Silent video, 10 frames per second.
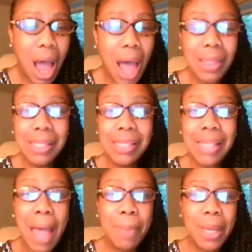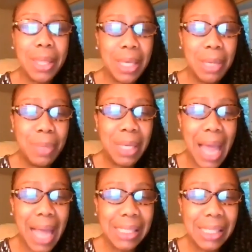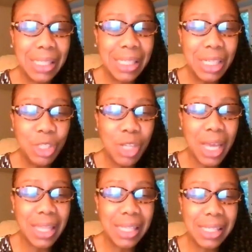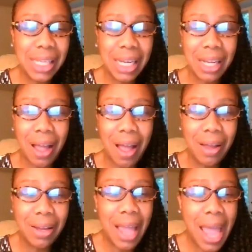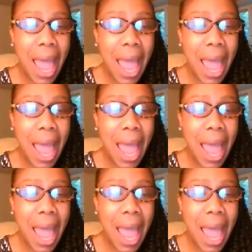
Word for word: On the Sabbath, he began to teach in the synagogue,